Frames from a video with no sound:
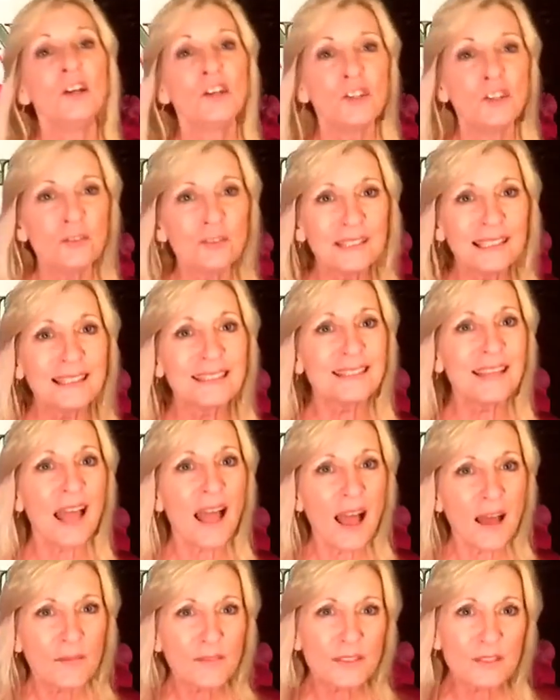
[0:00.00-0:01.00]
You need to
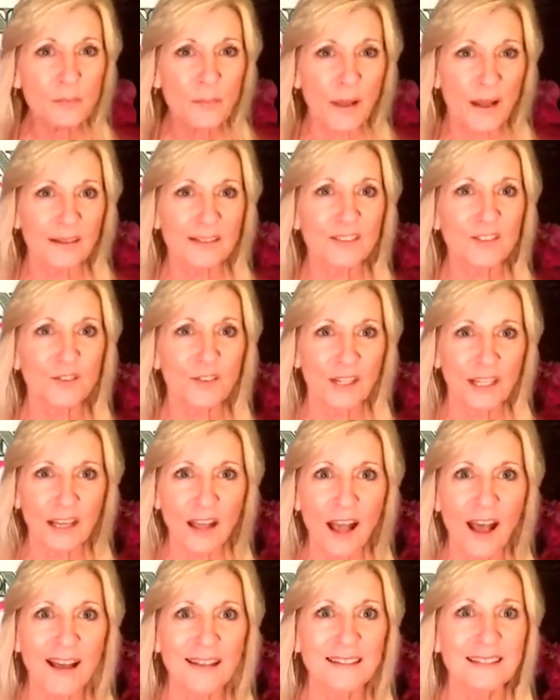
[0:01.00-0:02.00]
have a sponsoring
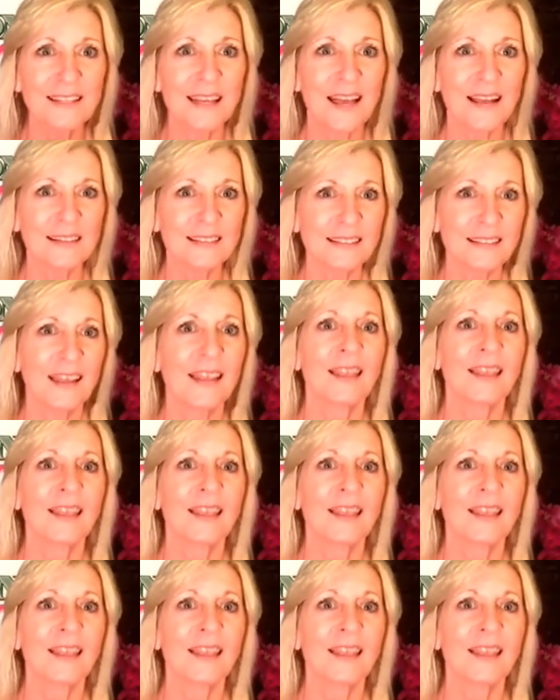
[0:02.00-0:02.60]
contact